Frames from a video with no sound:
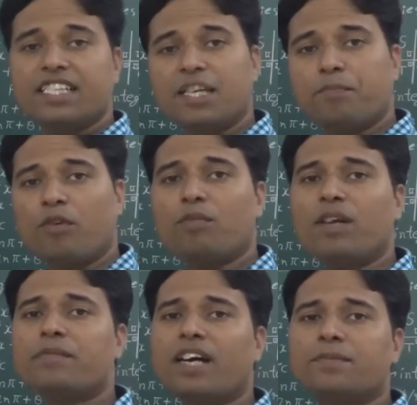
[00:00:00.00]
the
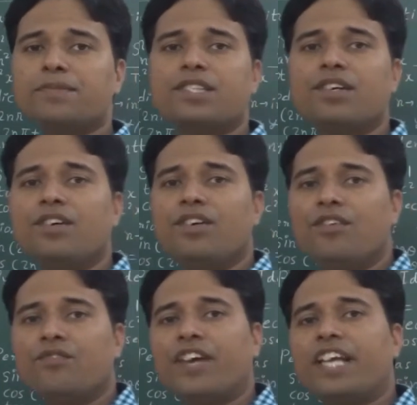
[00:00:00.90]
problem comes
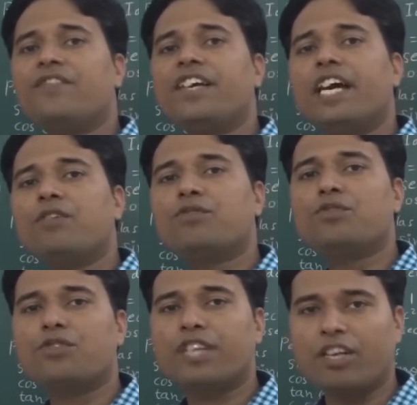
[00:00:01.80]
when we have
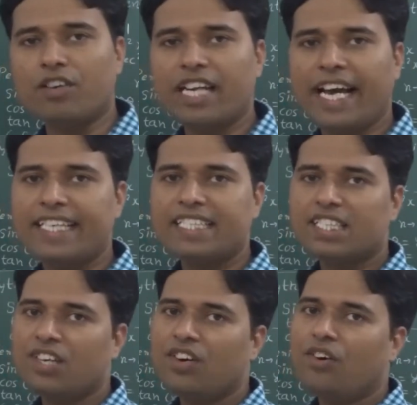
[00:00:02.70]
to recognize
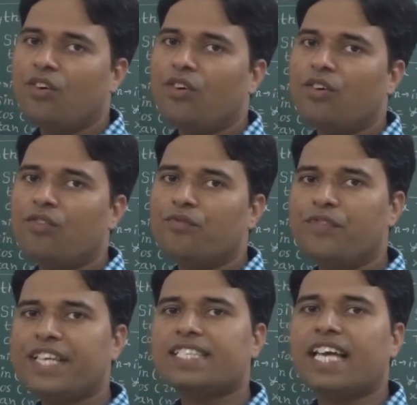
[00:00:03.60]

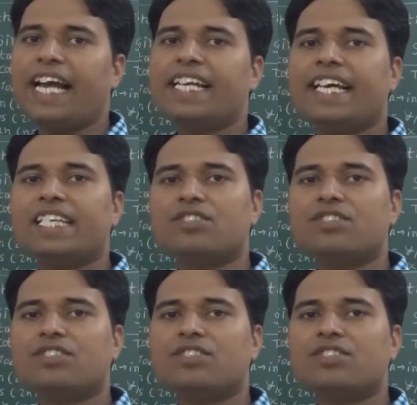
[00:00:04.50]
which side is